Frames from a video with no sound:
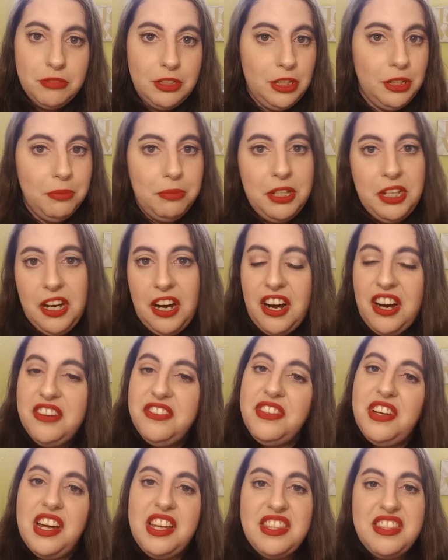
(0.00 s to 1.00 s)
to be
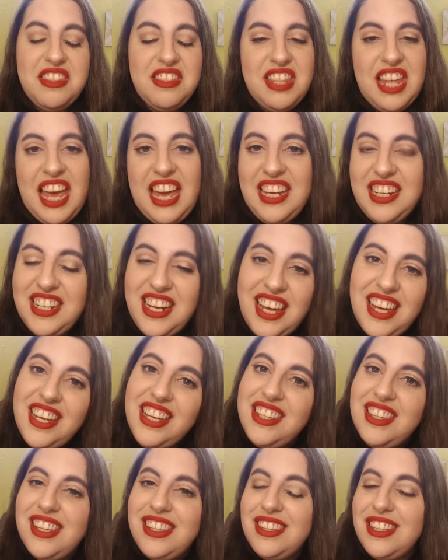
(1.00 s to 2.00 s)
off on that
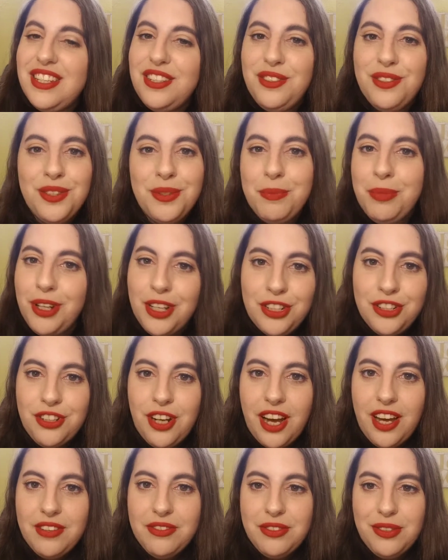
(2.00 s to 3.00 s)
day that they do the blood
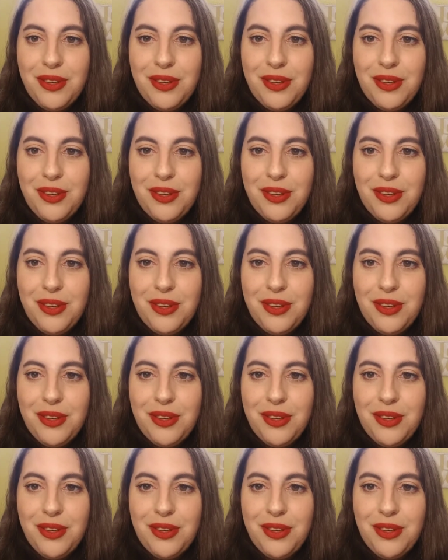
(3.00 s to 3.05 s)
drive.